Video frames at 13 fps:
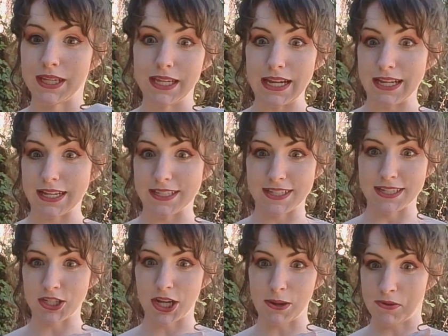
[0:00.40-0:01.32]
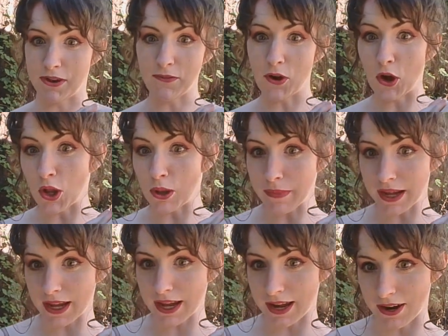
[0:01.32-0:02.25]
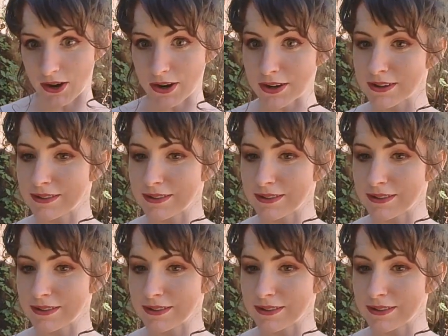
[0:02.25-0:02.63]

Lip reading: Yes, I chopped off all my hair